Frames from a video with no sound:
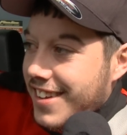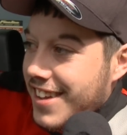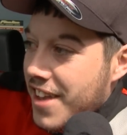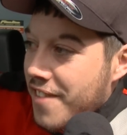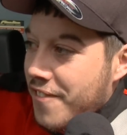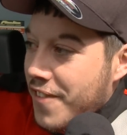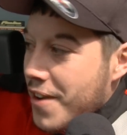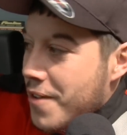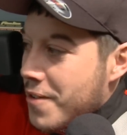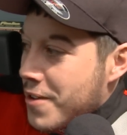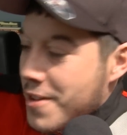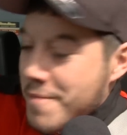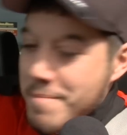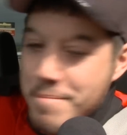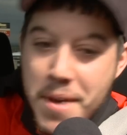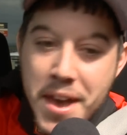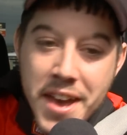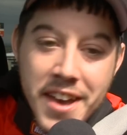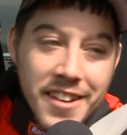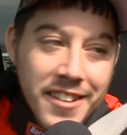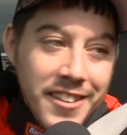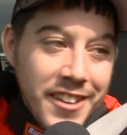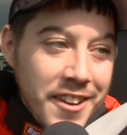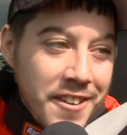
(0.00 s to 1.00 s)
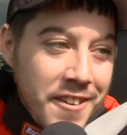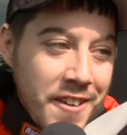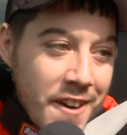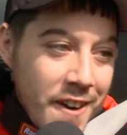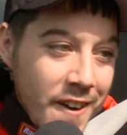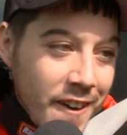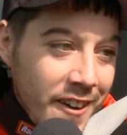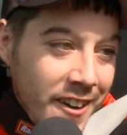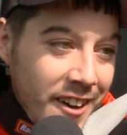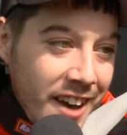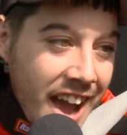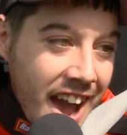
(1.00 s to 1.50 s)
If it would have bit a little
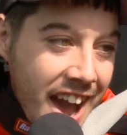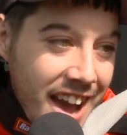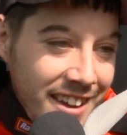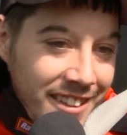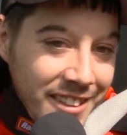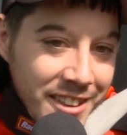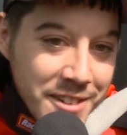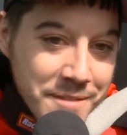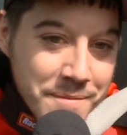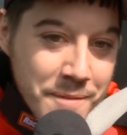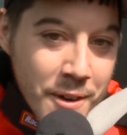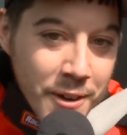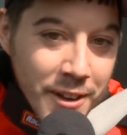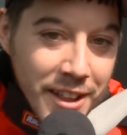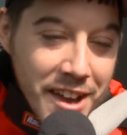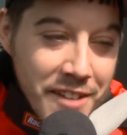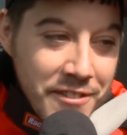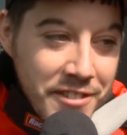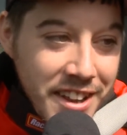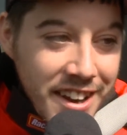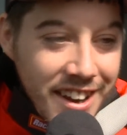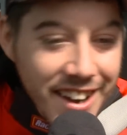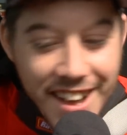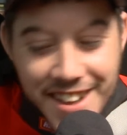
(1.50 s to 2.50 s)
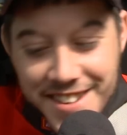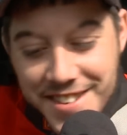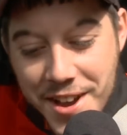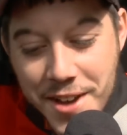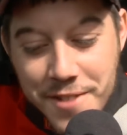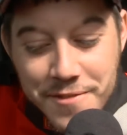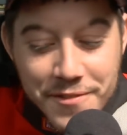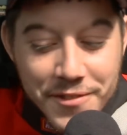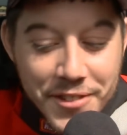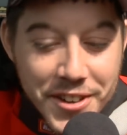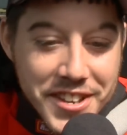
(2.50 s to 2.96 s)
harder, it had a little more left in it. I was hoping